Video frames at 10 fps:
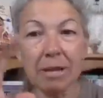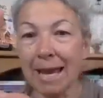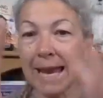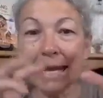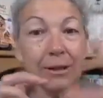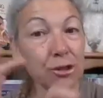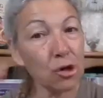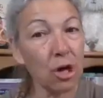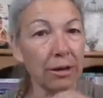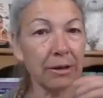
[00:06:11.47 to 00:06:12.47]

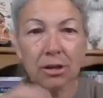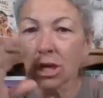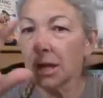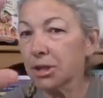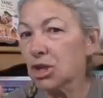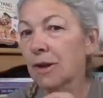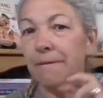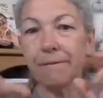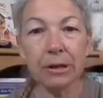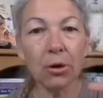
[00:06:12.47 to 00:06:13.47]
hands-on touch
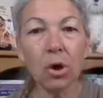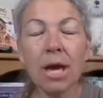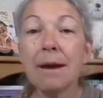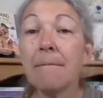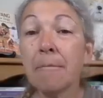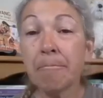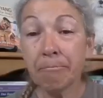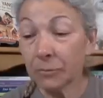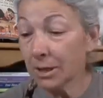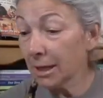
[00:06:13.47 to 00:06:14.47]
feel.
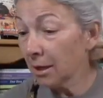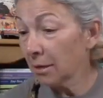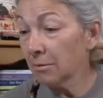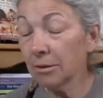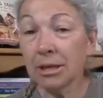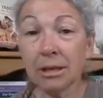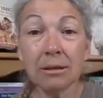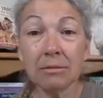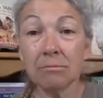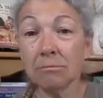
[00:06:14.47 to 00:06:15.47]
Get
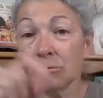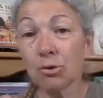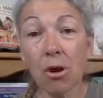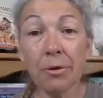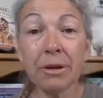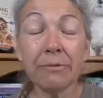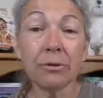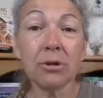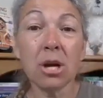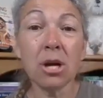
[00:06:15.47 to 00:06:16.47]
a drawing of
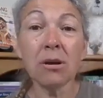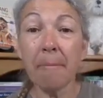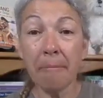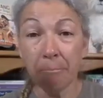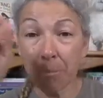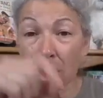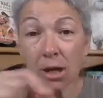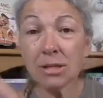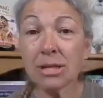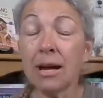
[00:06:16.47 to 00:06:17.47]
your dog,
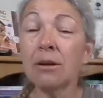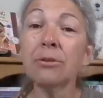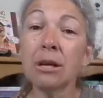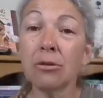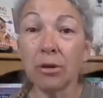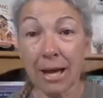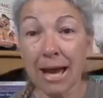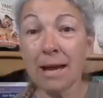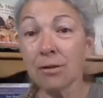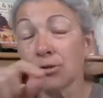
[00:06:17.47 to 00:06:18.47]
mark down, or
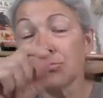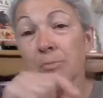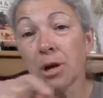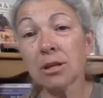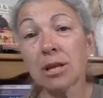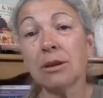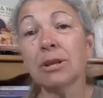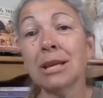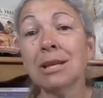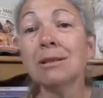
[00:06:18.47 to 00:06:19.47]
cat, mark
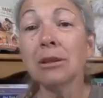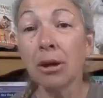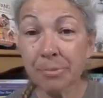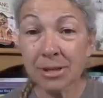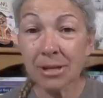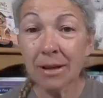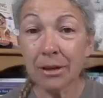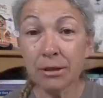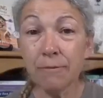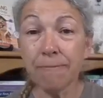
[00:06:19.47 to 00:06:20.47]
down any lumps
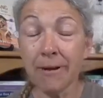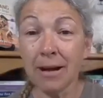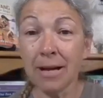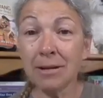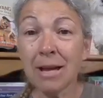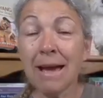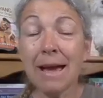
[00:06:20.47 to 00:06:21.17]
that you find,